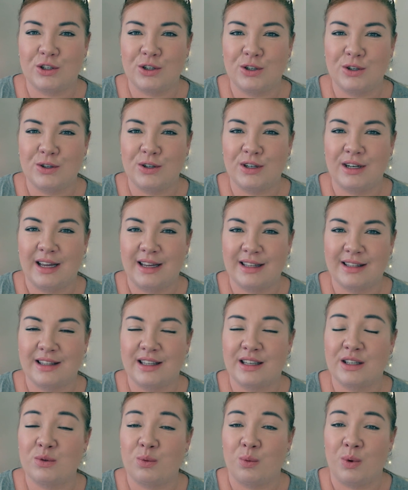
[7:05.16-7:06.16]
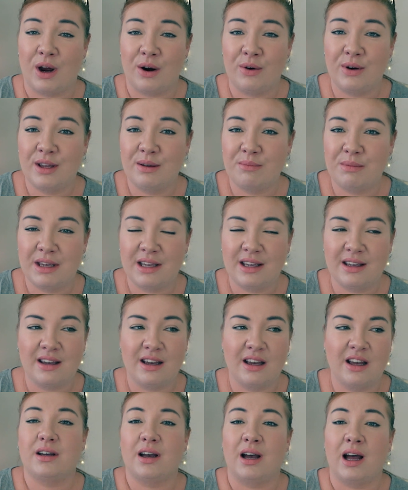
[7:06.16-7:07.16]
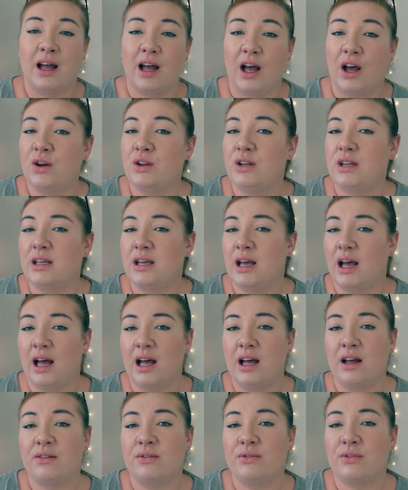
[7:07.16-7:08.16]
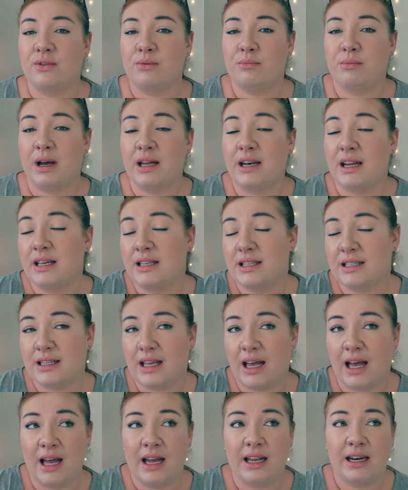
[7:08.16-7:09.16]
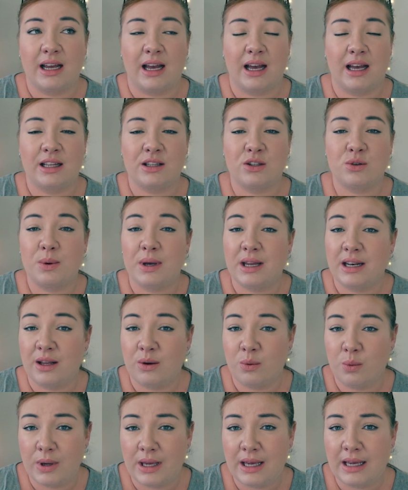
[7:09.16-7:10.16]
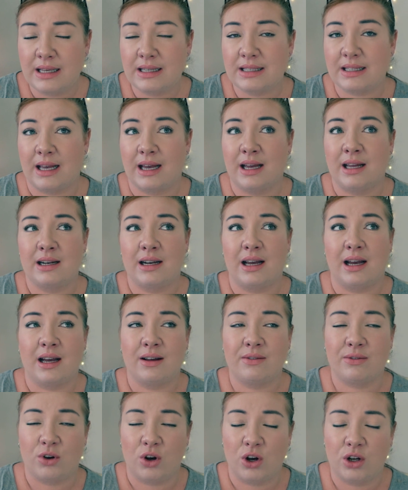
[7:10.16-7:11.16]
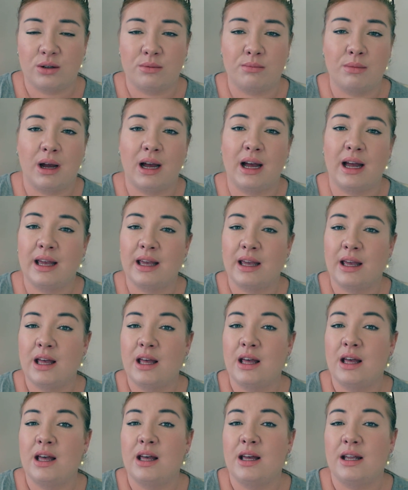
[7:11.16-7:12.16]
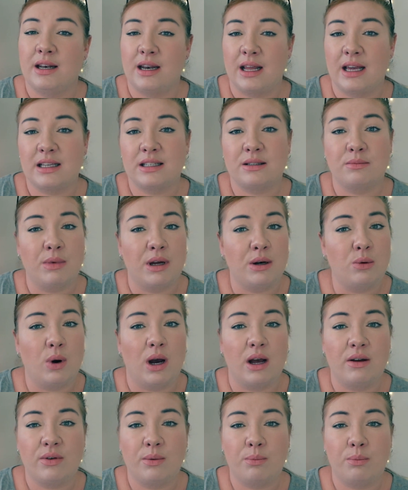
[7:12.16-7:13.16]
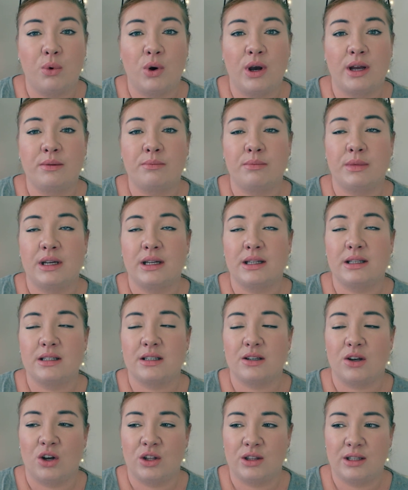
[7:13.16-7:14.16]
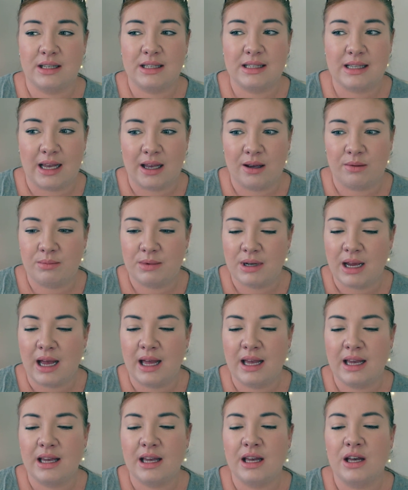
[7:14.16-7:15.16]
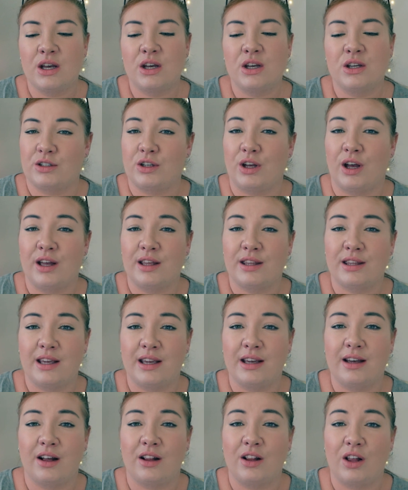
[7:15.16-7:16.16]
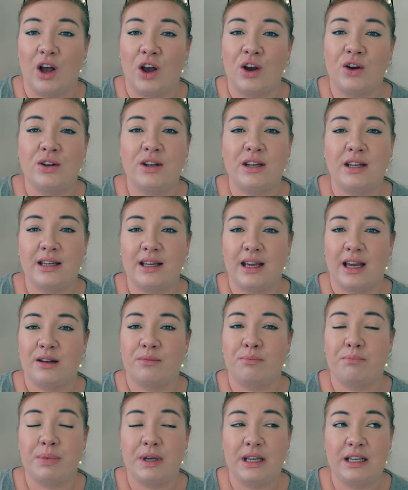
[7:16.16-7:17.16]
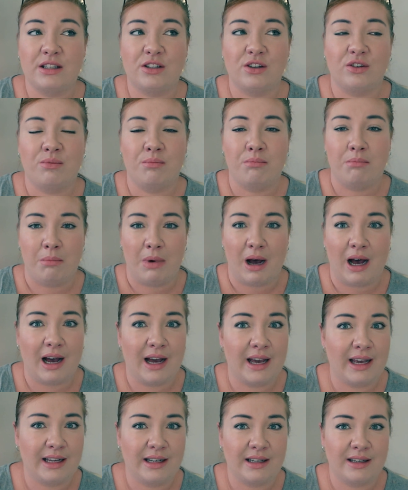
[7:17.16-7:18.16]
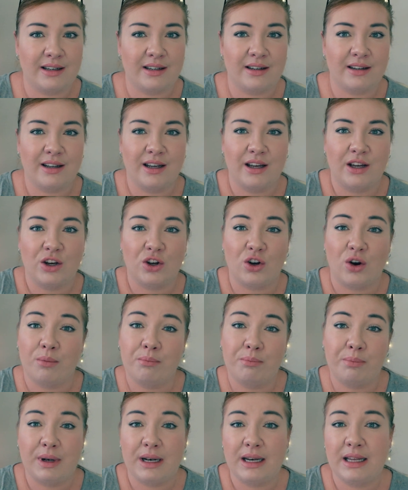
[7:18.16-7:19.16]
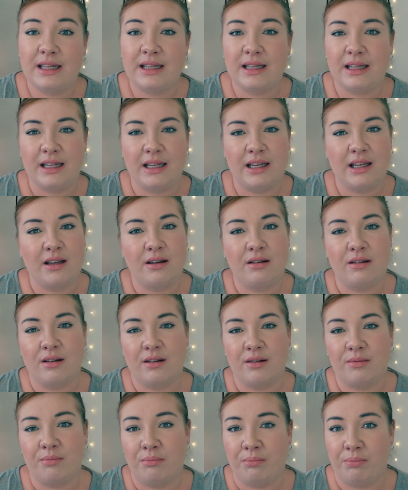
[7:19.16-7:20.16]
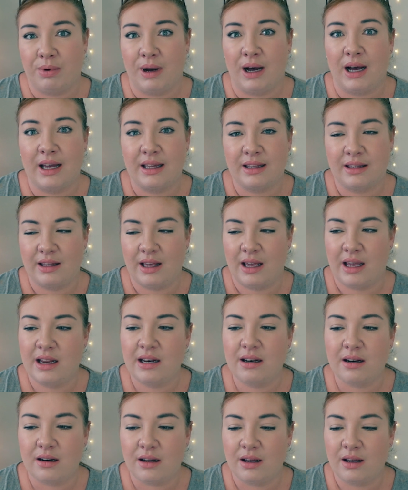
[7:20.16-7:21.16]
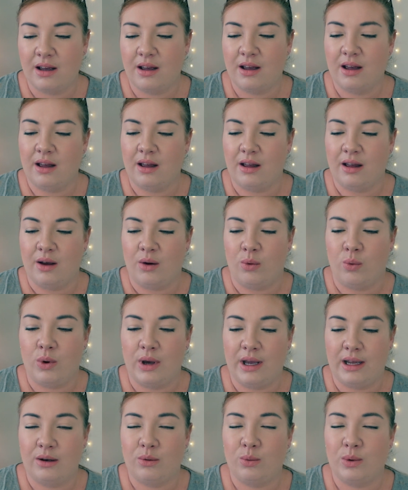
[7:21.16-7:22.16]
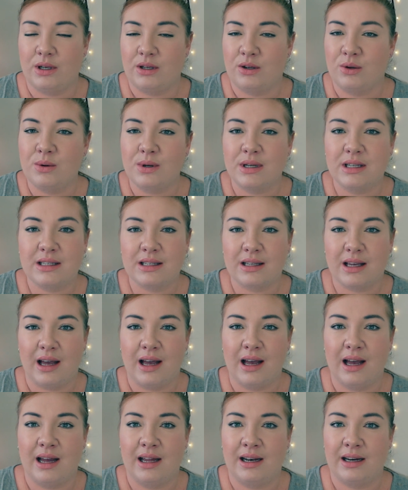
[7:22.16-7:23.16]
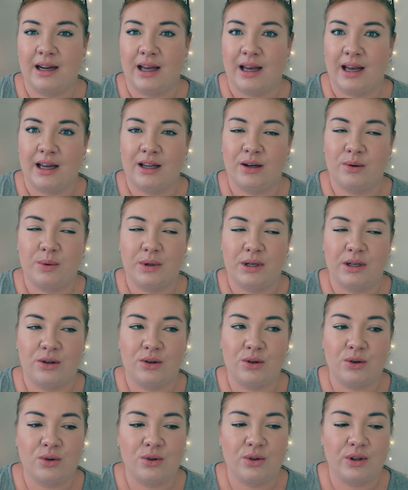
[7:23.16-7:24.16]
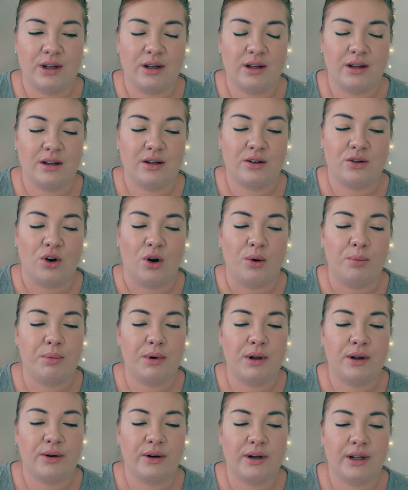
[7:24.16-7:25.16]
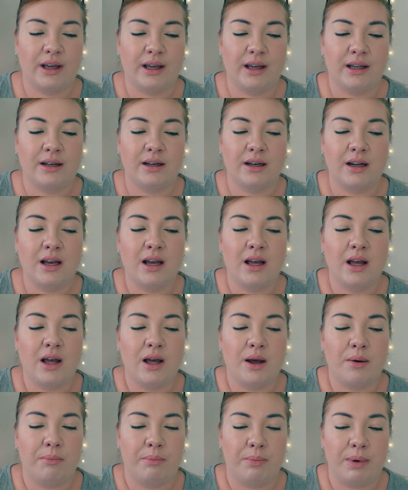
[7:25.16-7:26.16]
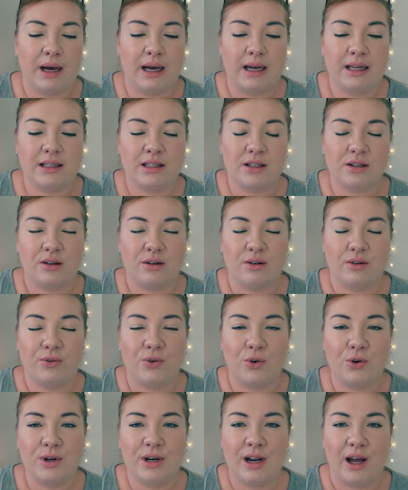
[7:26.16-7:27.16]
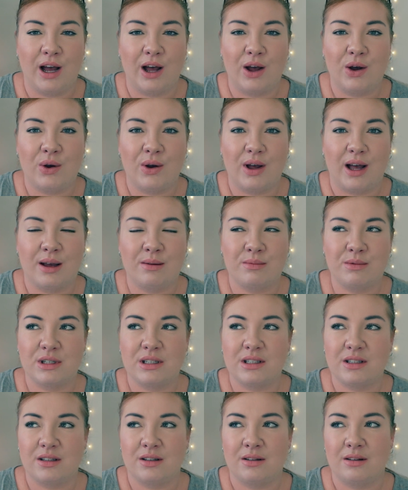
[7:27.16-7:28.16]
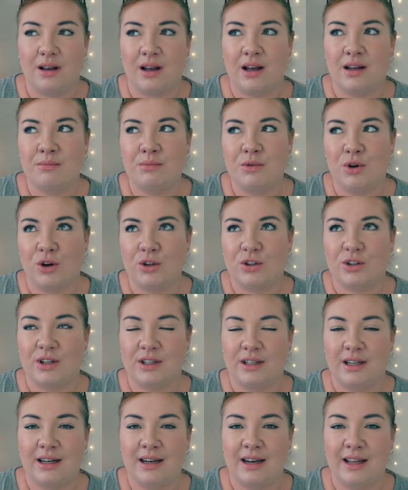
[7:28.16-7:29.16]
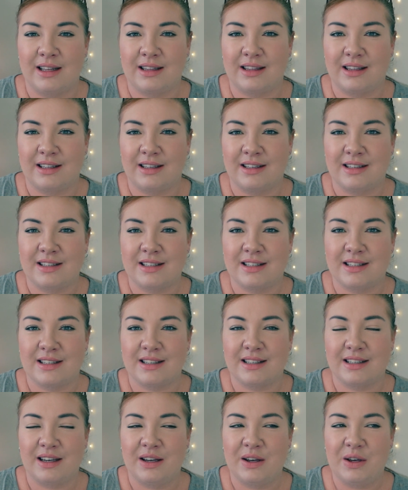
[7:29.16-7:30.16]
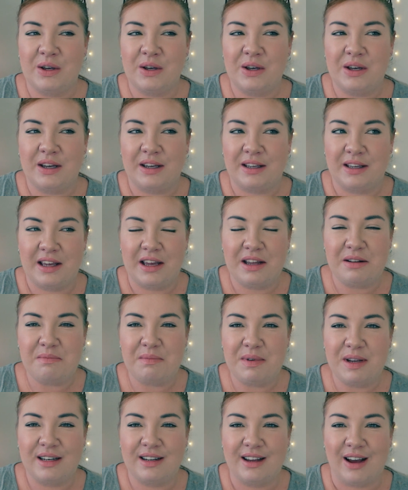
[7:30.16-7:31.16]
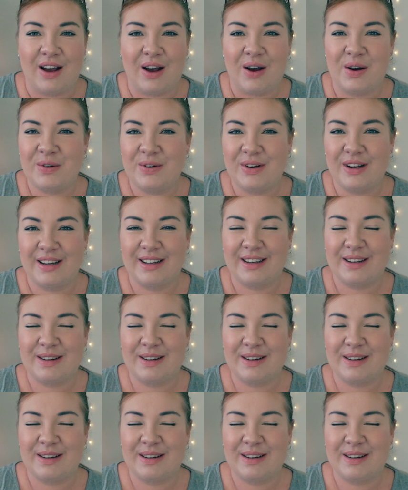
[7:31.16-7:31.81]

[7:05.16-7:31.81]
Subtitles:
to let this worry me. I only have my next scan at 20 weeks, and I've got my next midwife appointment on the same day. So I think I'll only get peace of mind completely by then, when we do a scan and we do the Doppler again. But for now, I'm not gonna let this get me down